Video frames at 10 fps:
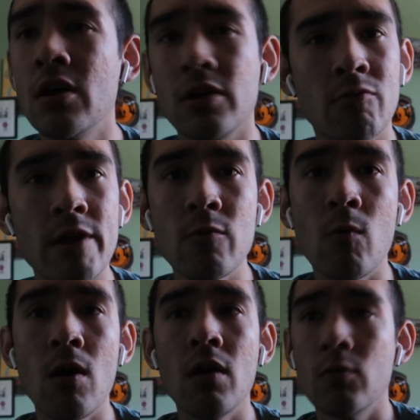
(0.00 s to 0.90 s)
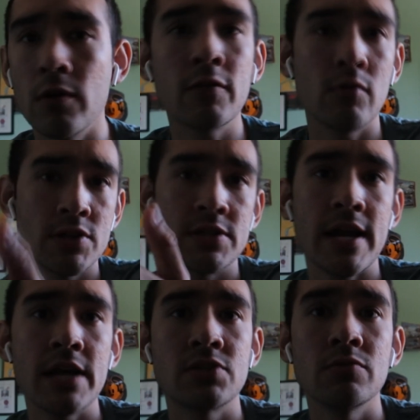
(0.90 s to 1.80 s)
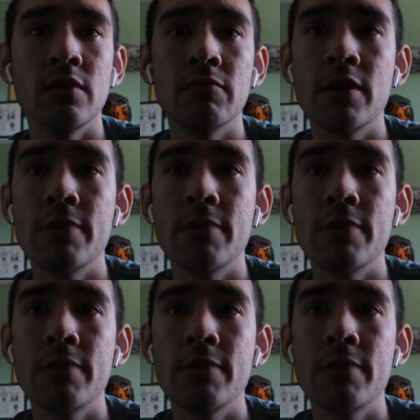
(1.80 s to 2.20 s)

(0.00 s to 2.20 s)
or Great Wall, or of course Statue of